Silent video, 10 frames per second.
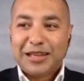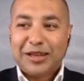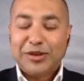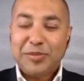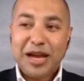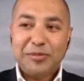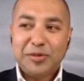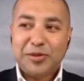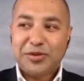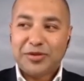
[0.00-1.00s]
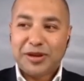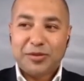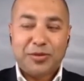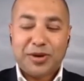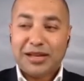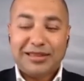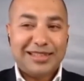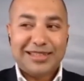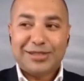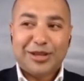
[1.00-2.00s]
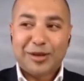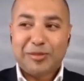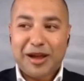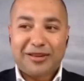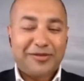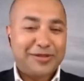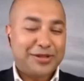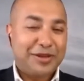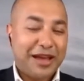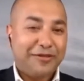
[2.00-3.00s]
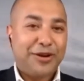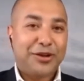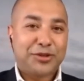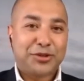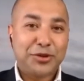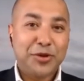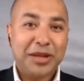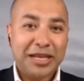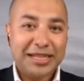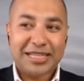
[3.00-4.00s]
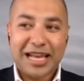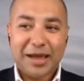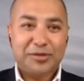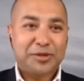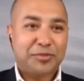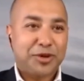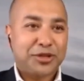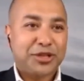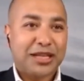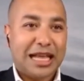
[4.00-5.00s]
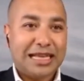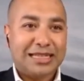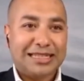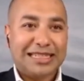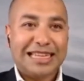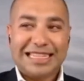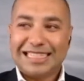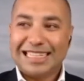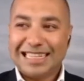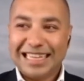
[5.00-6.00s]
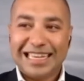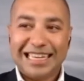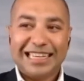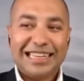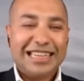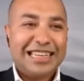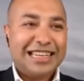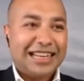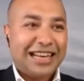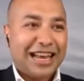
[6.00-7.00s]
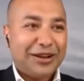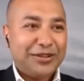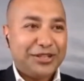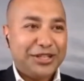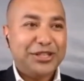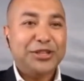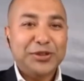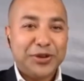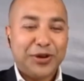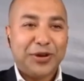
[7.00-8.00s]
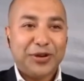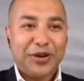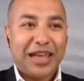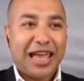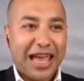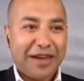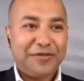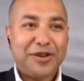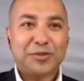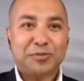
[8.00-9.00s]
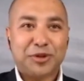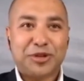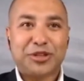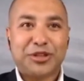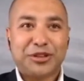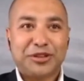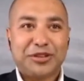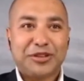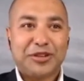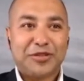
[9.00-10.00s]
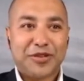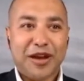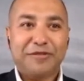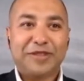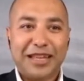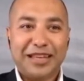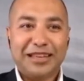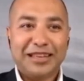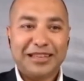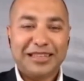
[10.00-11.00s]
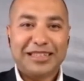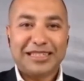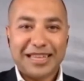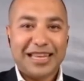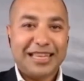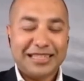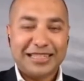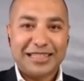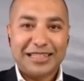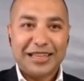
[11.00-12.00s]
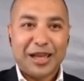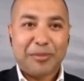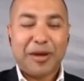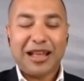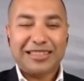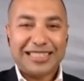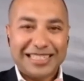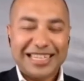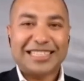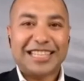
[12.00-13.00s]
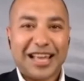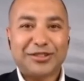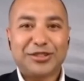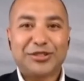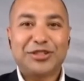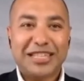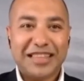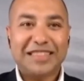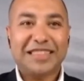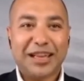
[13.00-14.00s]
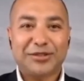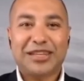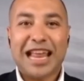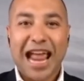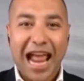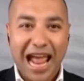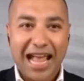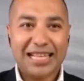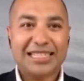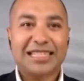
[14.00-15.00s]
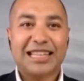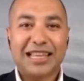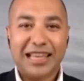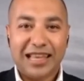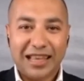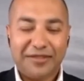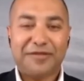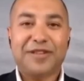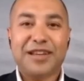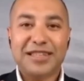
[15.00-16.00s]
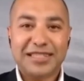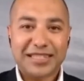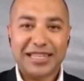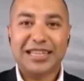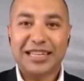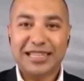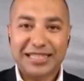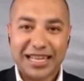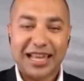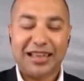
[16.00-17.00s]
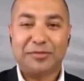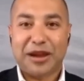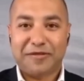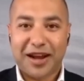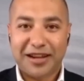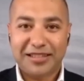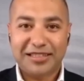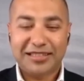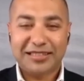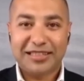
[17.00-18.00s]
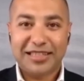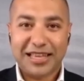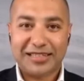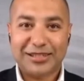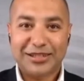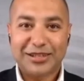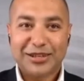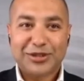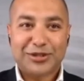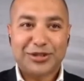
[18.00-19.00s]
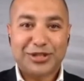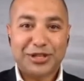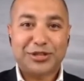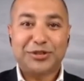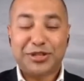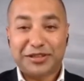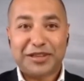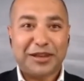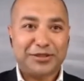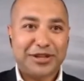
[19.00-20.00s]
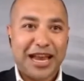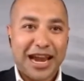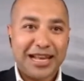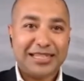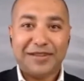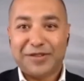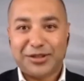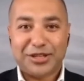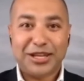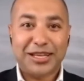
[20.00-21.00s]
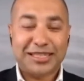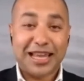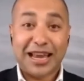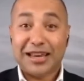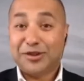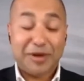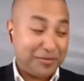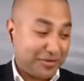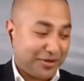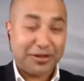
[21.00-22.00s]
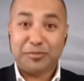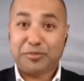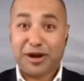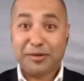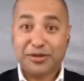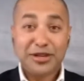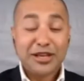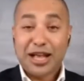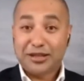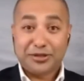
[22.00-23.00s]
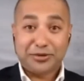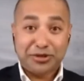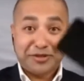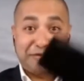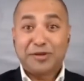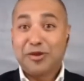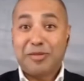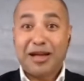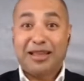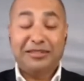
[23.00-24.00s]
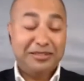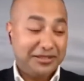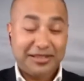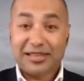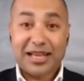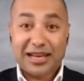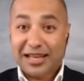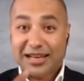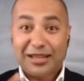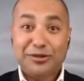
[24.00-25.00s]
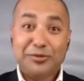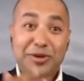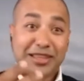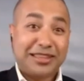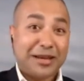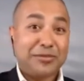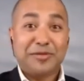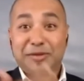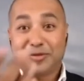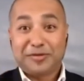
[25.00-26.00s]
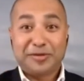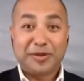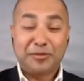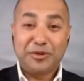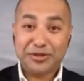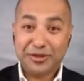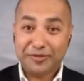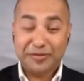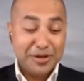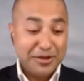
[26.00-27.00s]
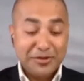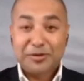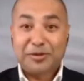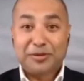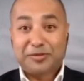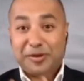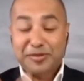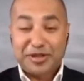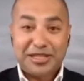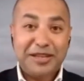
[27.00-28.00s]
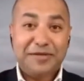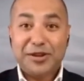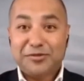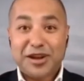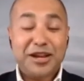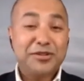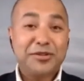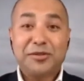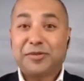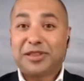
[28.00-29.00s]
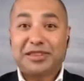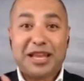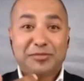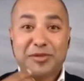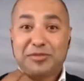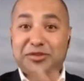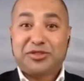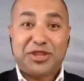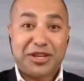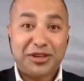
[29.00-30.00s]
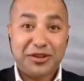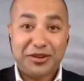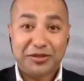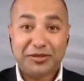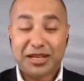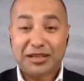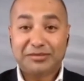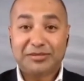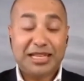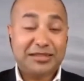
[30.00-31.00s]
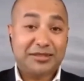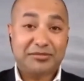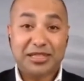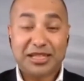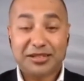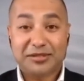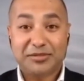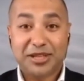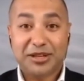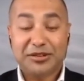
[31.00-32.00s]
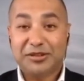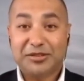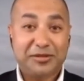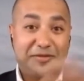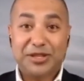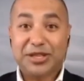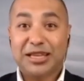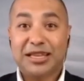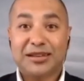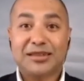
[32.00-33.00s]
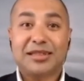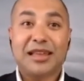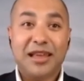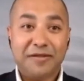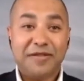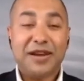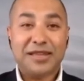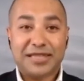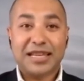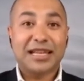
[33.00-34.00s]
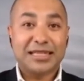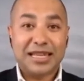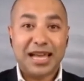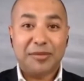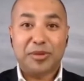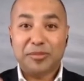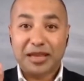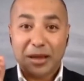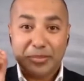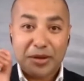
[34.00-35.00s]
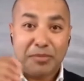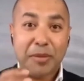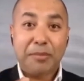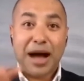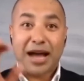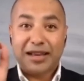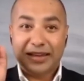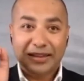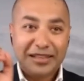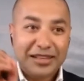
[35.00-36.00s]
Now, you might be wondering what this is all about. Obviously, we have heard so many times personalization is a key. Now, did you know average person roughly sees about 6,000 to 10,000 ads every single day, my friend? Yes. So 6,000 to 10,000 ads every single day. And you might be thinking, perhaps I'll just switch off the mobile. No. Look, whether that may be even from the post off, from the TV, radio, whether that may be just checking your letter, the physical letters, every single day, people have been bombarding